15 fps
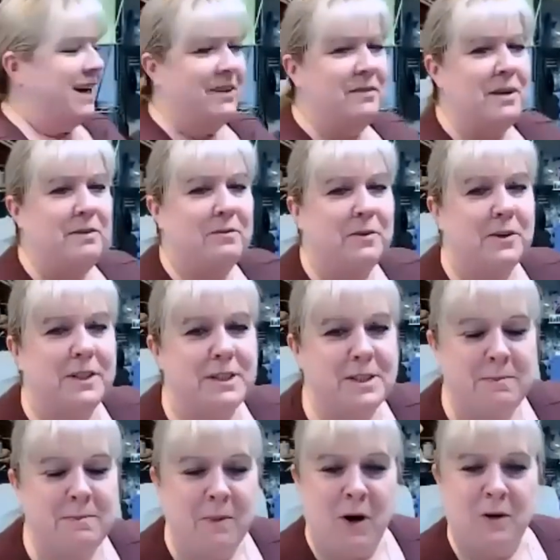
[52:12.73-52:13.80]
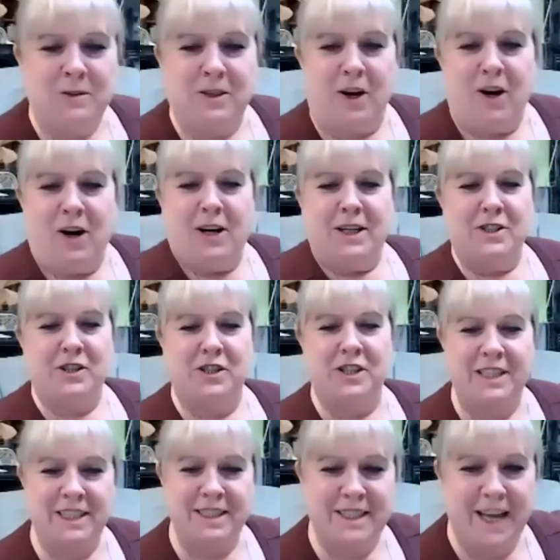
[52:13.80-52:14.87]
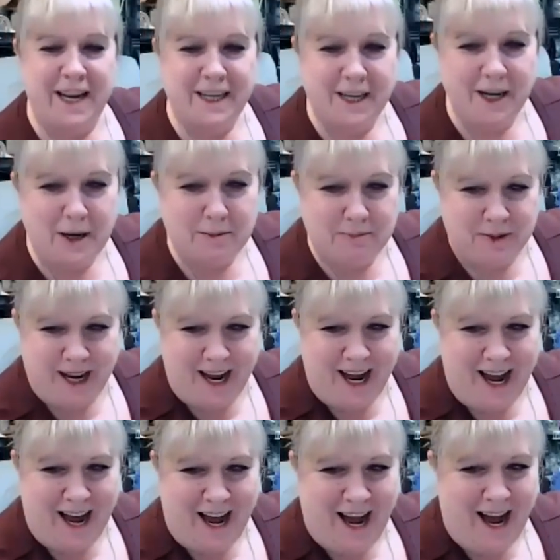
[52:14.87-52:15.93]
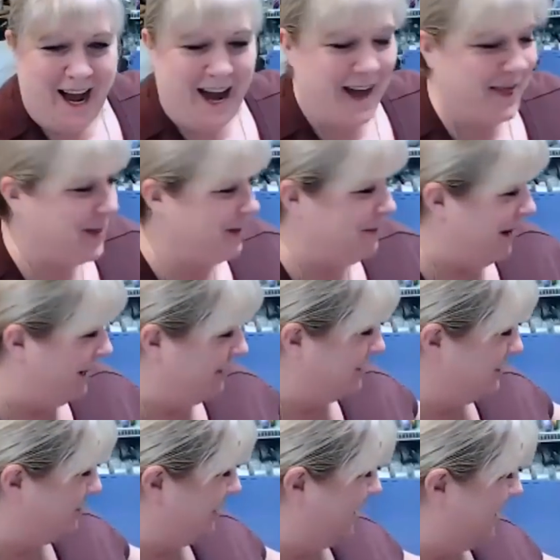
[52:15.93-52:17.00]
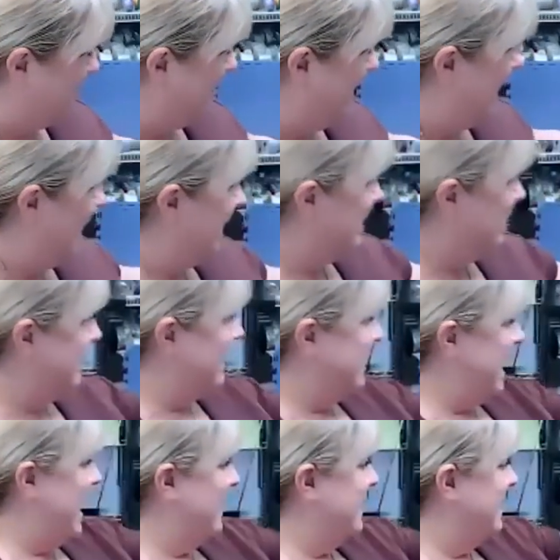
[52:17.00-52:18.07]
I mean, for a small dog, she can take up the most room. Look at that.